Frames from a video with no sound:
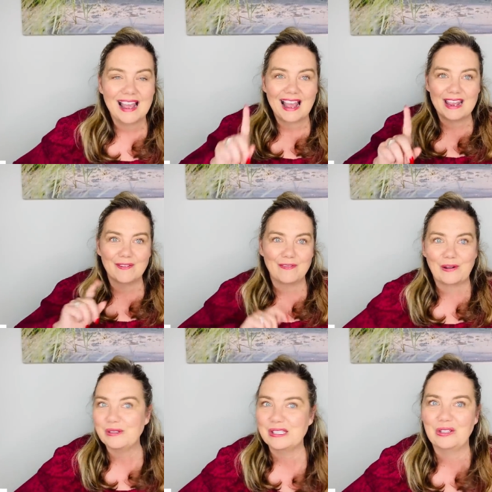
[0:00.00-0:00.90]
I have
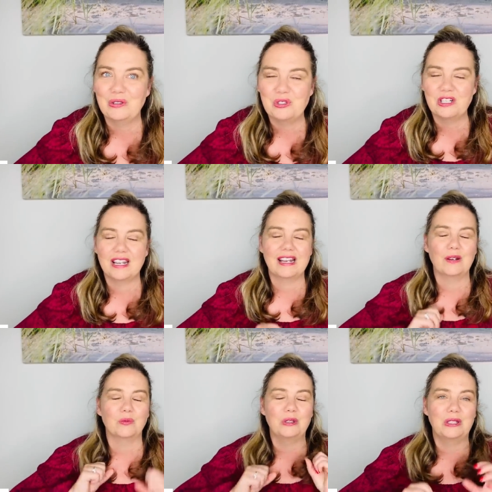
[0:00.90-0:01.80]
found a solution, and I
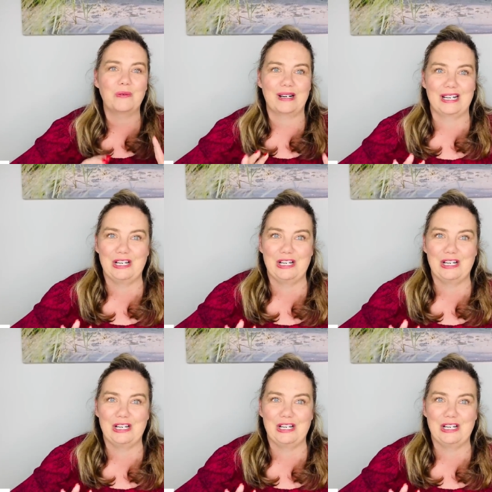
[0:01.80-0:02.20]
really want